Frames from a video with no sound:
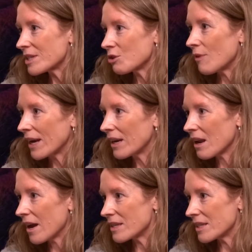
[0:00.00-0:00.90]
doesn't
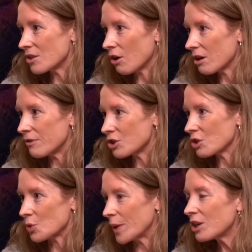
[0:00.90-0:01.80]
recognize these
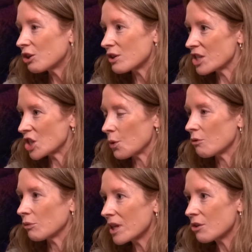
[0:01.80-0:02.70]
artificial sweeteners, and so it
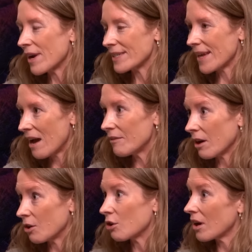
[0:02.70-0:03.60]
really wreaks
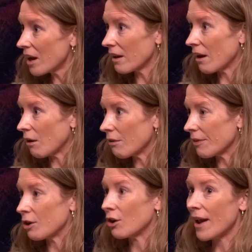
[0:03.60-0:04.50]
havoc on our gut health,
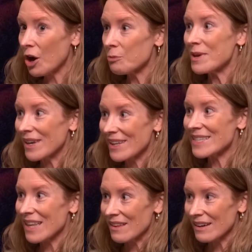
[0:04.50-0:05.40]
and our health
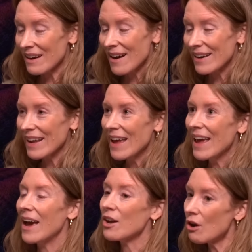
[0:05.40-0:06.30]
begins in the gut.
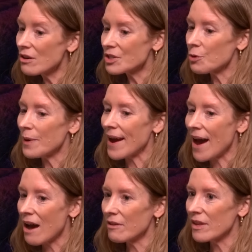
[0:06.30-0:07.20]
And also by
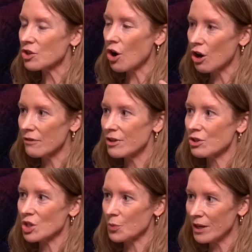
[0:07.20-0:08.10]
having these
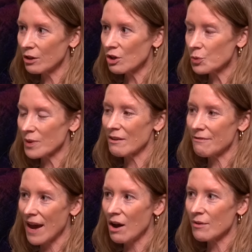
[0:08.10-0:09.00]
artificial sweeteners, what they
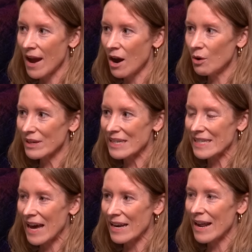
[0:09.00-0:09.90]
found out
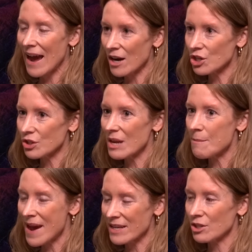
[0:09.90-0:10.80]
is that it actually
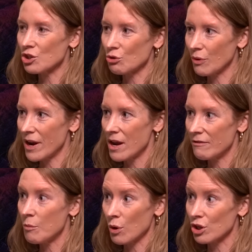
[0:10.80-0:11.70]
makes us
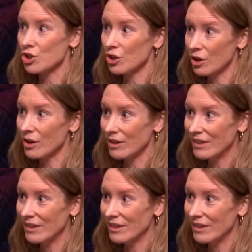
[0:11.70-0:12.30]
crave more sugar.